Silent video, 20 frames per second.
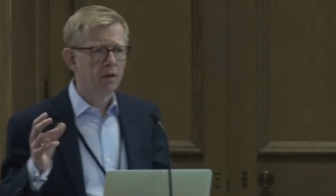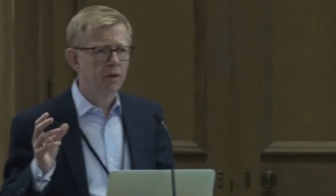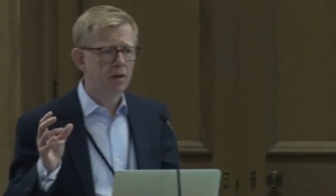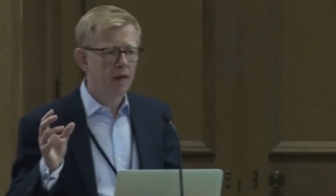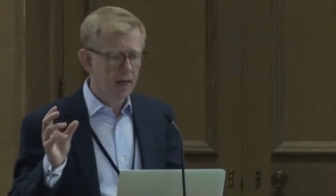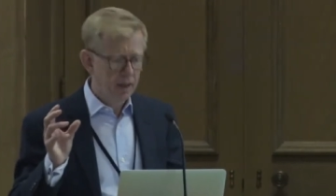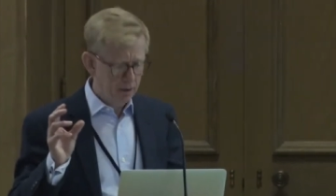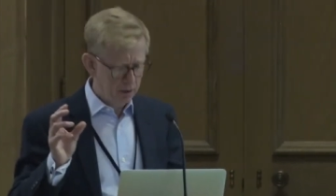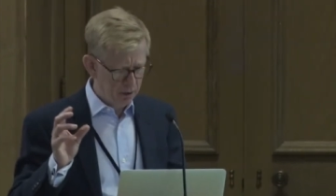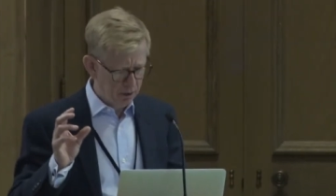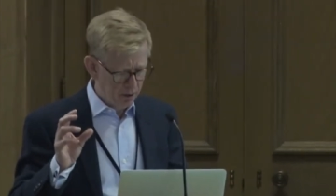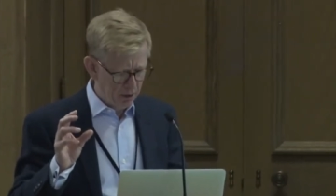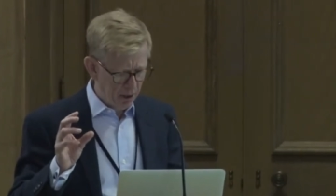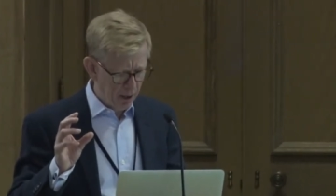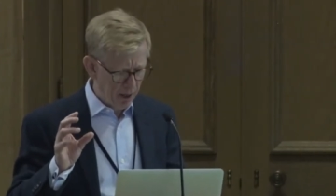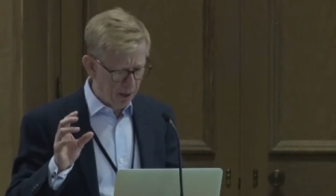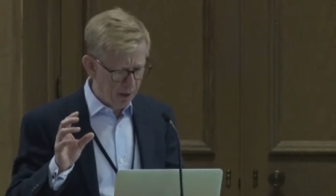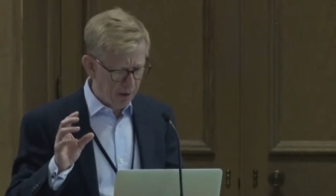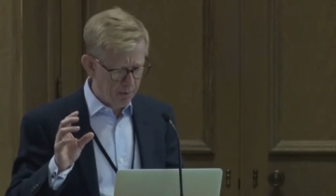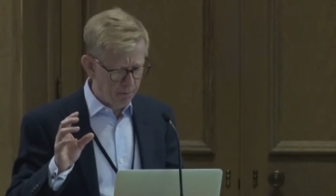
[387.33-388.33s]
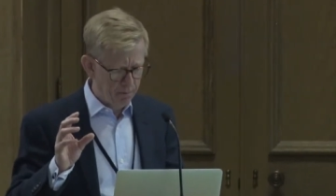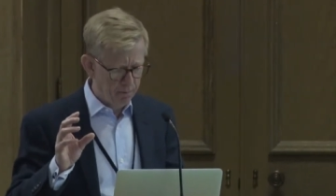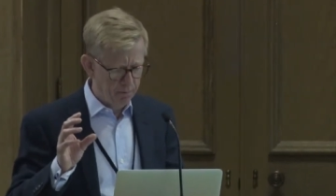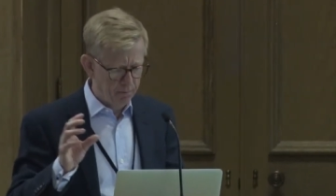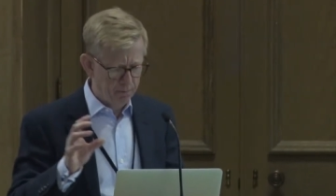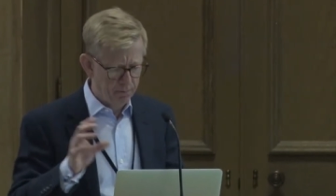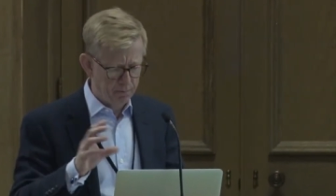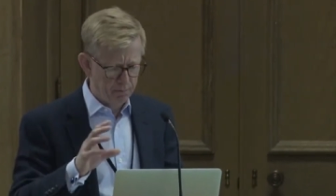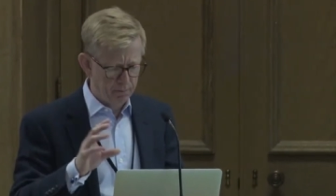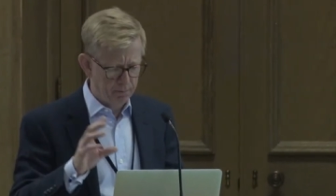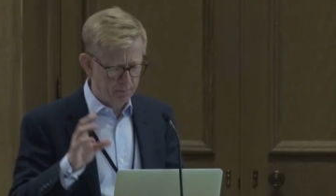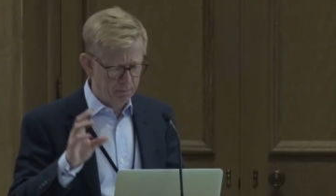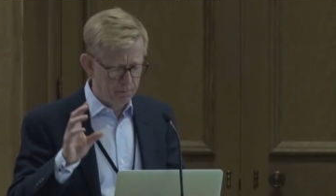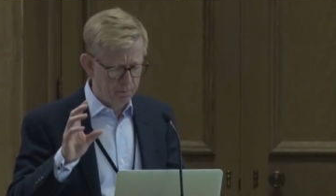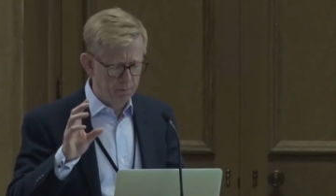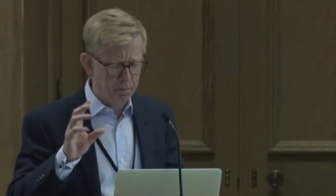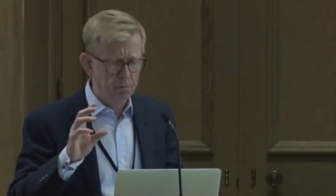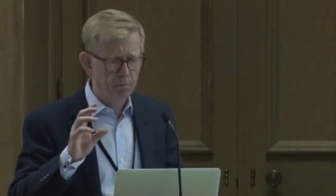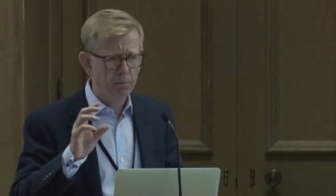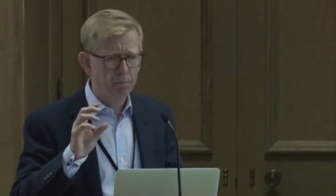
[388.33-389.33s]
That, um,
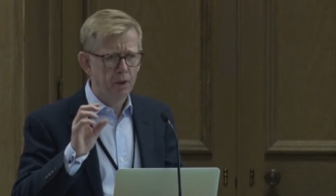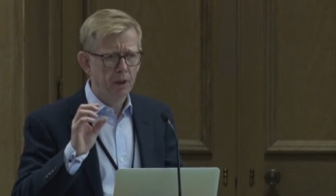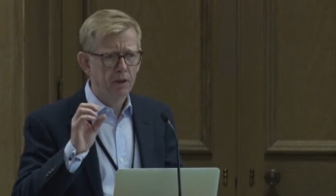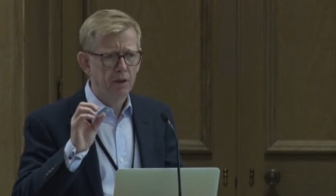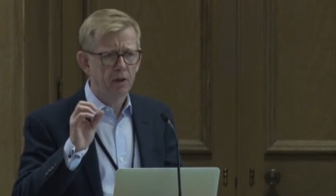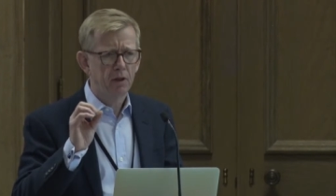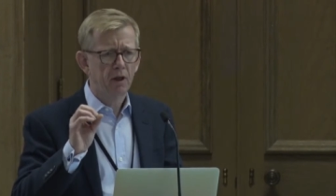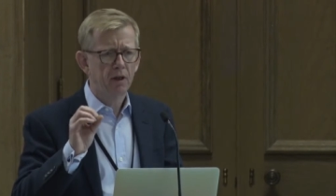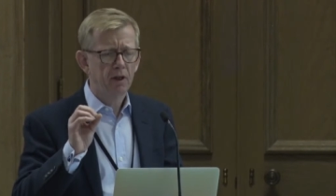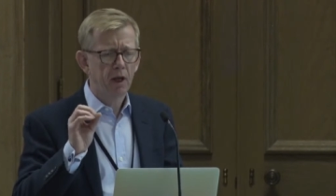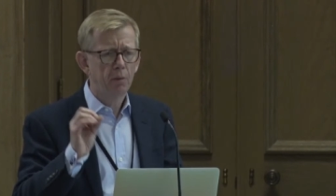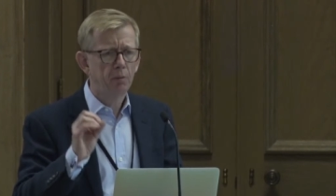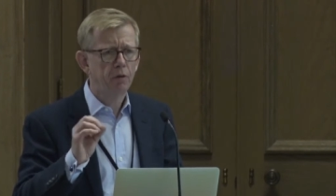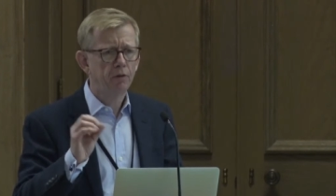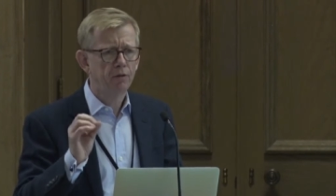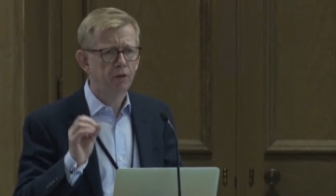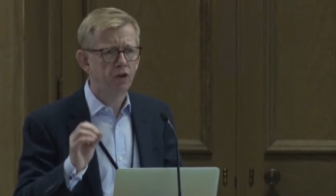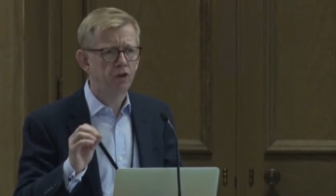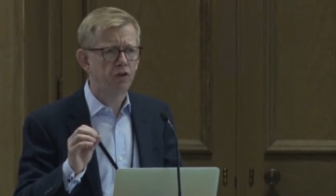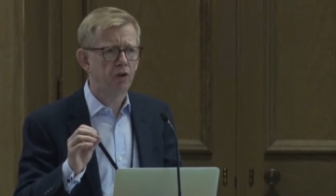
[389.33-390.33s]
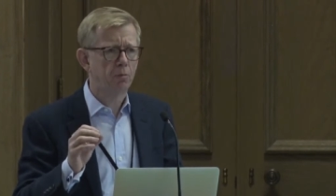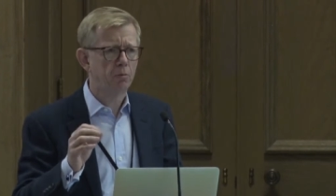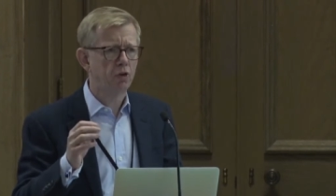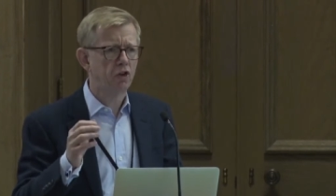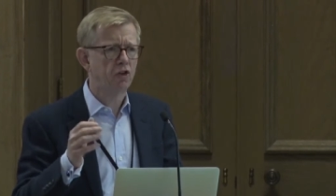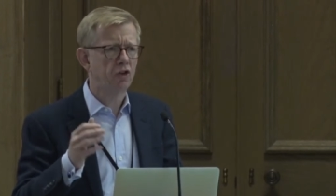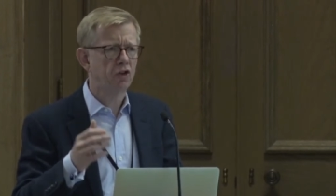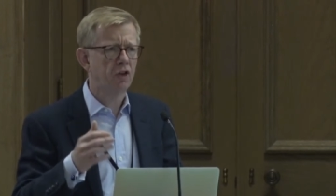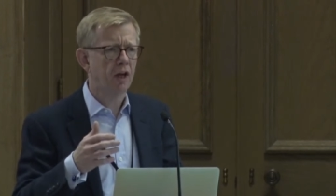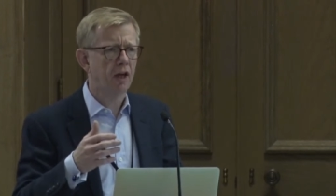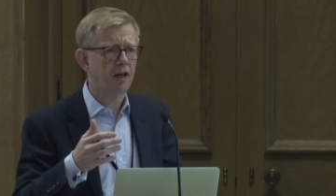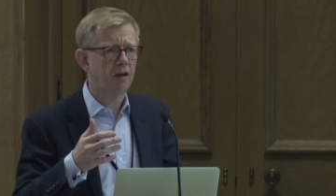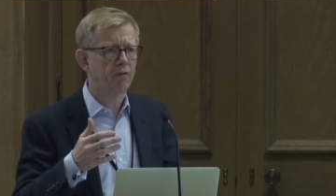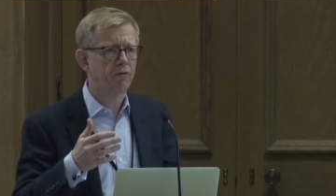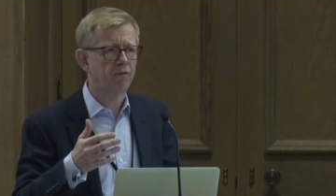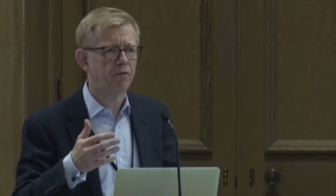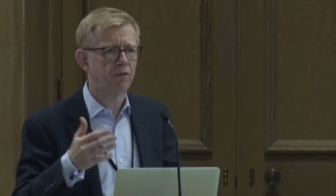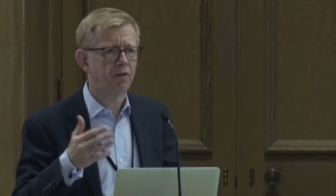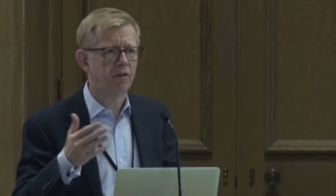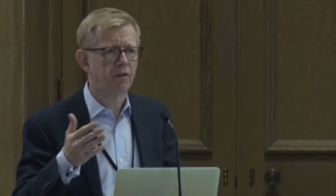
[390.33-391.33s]
but the, a couple of disruptions
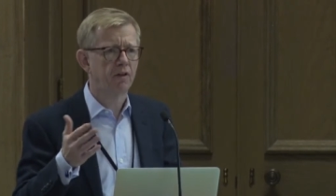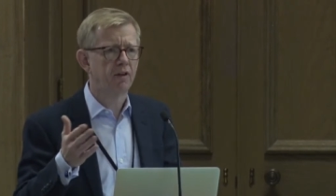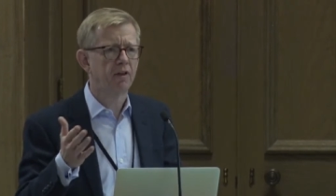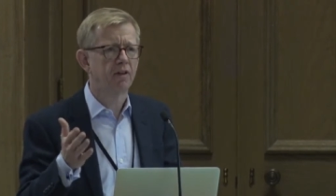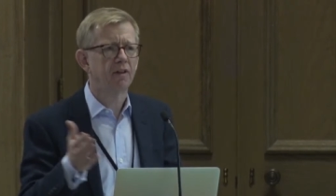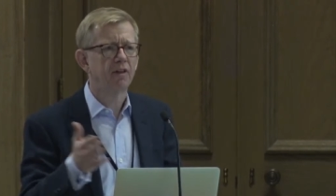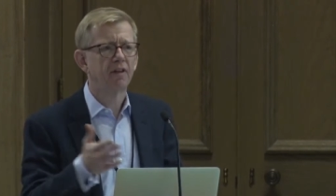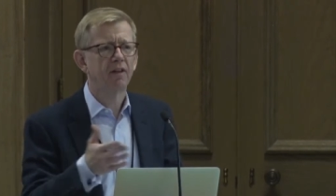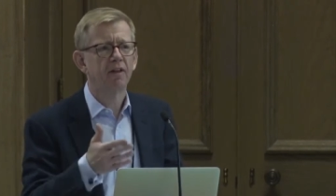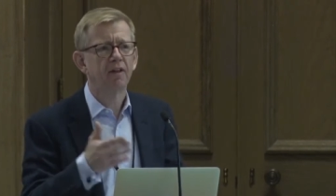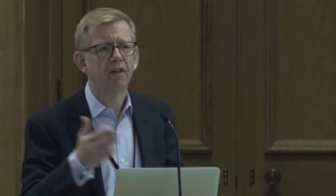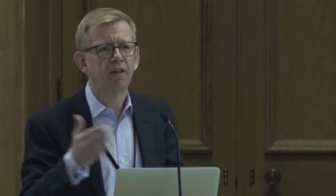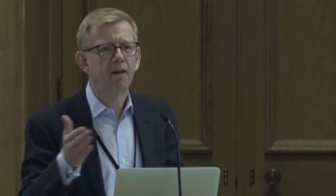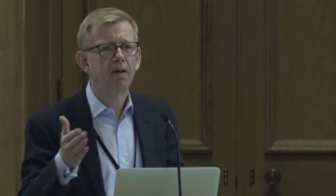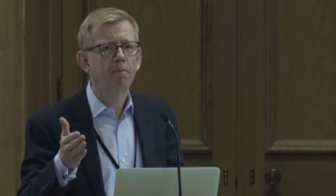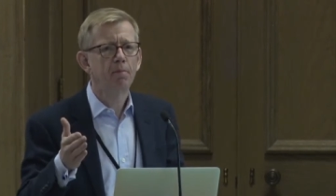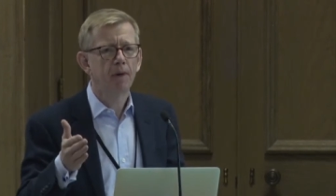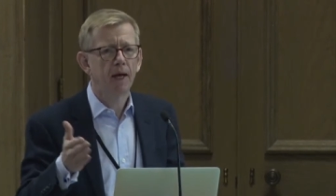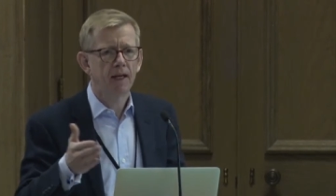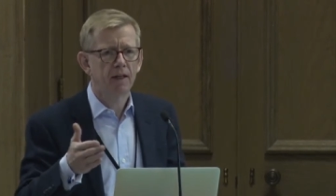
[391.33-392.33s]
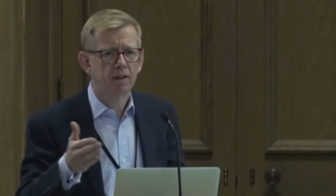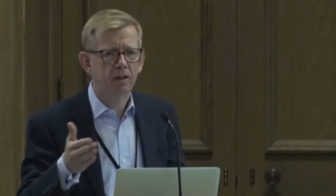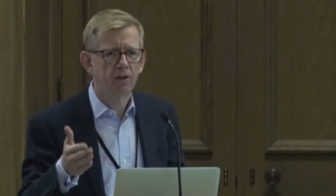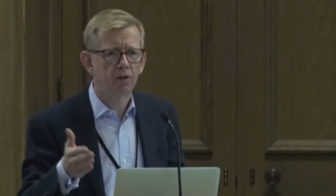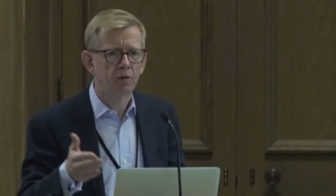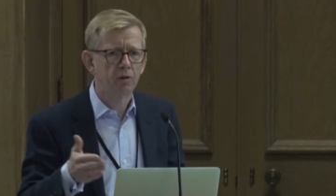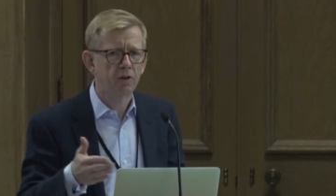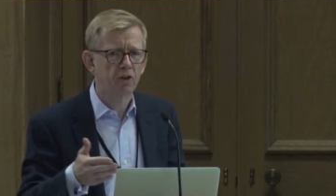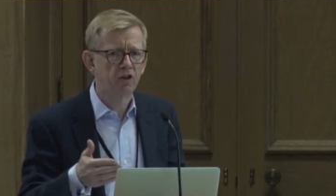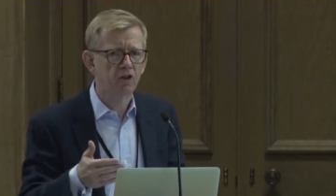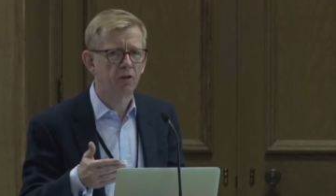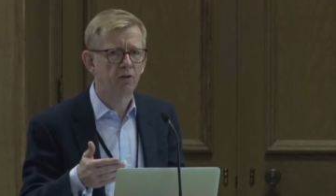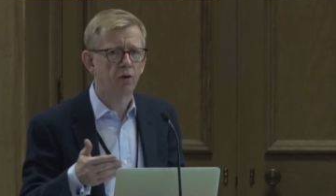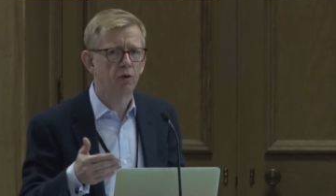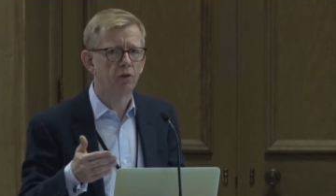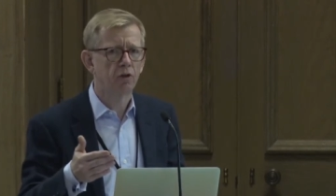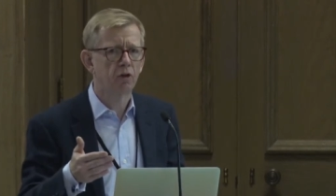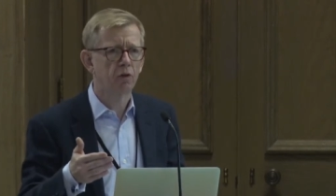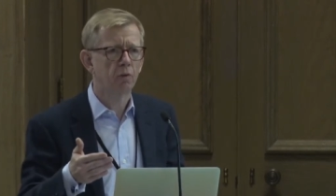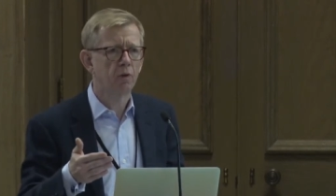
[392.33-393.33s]
have impacted on this
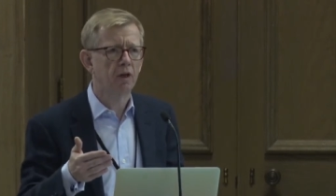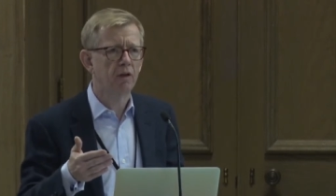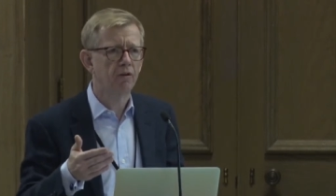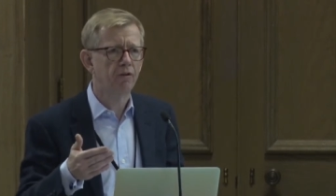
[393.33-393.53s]
along the way.